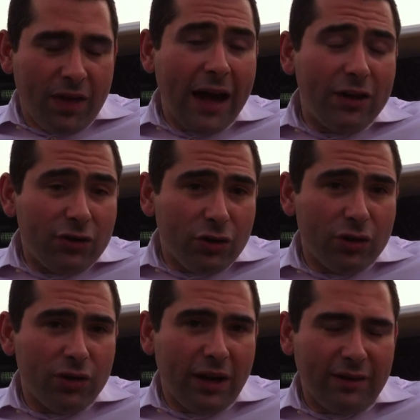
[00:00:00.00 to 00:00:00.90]
That in
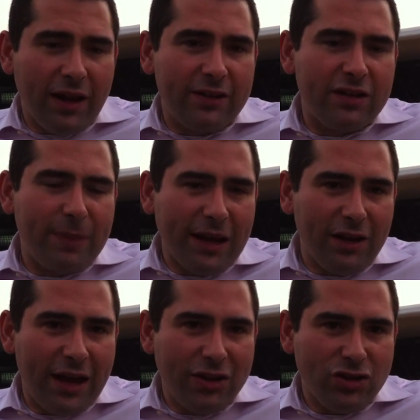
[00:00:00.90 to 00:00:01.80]
turn has led to
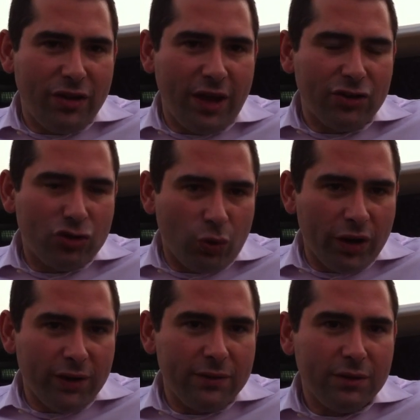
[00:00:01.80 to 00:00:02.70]
speculation that
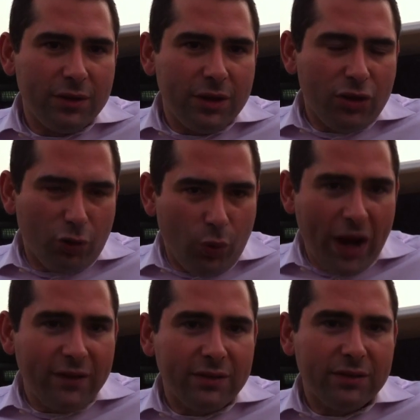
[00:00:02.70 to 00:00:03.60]
Jordan,
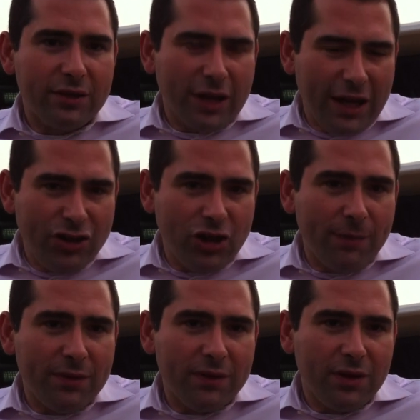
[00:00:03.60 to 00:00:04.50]
Kuwait,
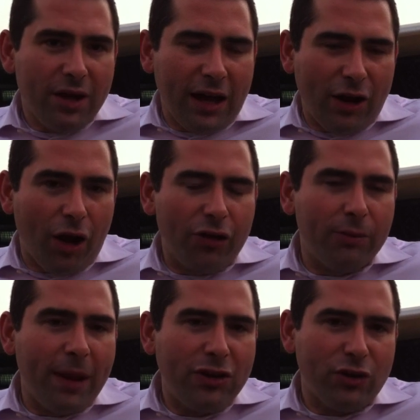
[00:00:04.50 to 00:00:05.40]
Egypt, and
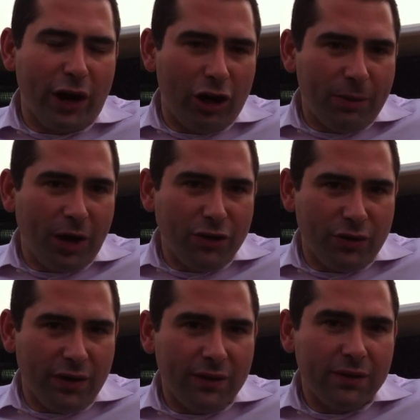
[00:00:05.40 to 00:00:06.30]
other major Arab
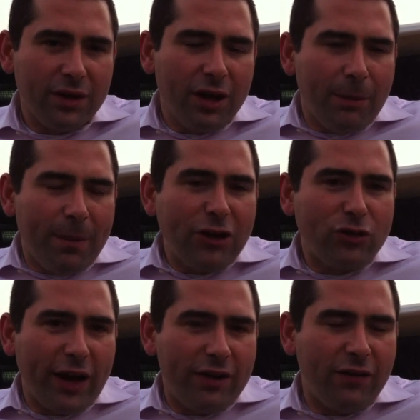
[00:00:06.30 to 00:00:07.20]
countries may
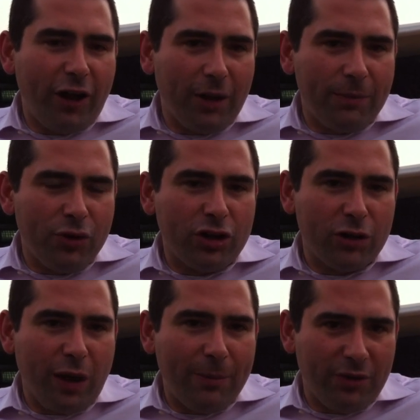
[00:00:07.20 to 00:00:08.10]
try to develop
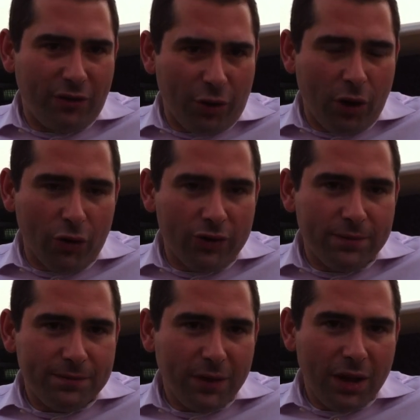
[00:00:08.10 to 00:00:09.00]
nuclear weapons of their own,
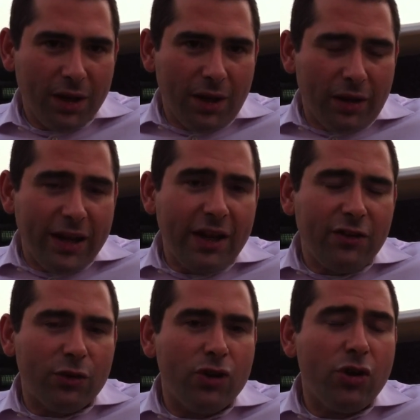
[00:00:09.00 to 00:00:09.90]

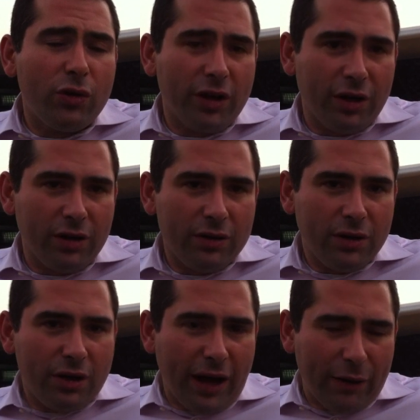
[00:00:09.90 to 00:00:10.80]
leading to a nuclear
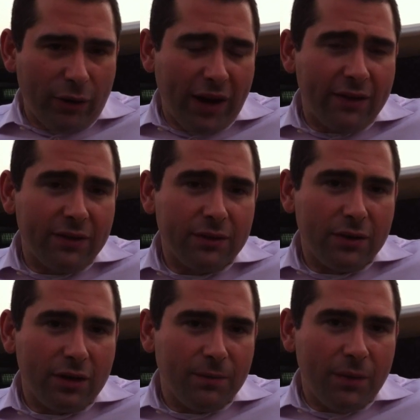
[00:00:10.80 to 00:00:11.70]
race
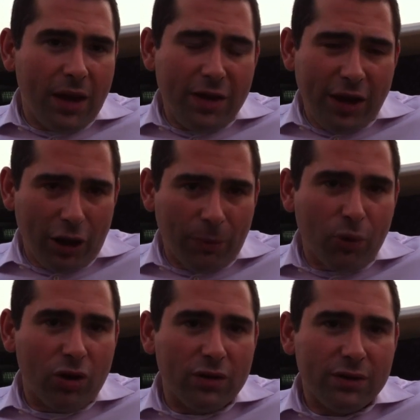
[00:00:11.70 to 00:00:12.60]
in the Arab
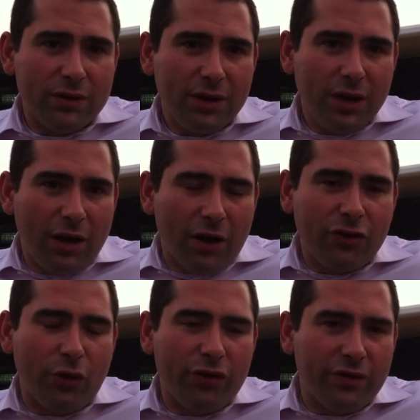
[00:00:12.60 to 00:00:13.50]
world, a
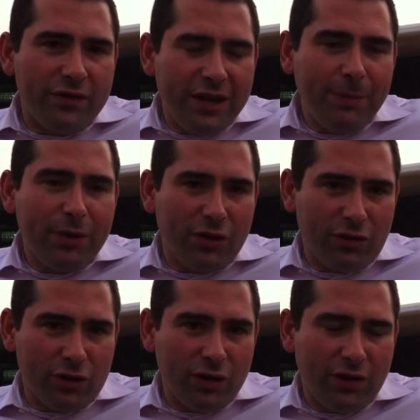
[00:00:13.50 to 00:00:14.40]
source of deep
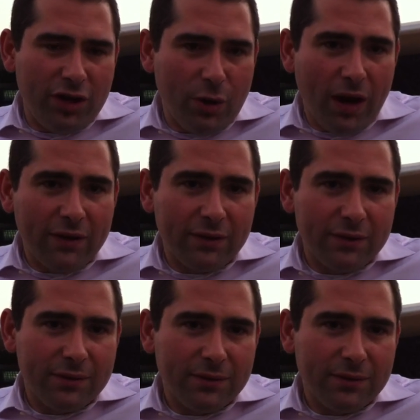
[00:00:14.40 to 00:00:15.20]
concern to the US.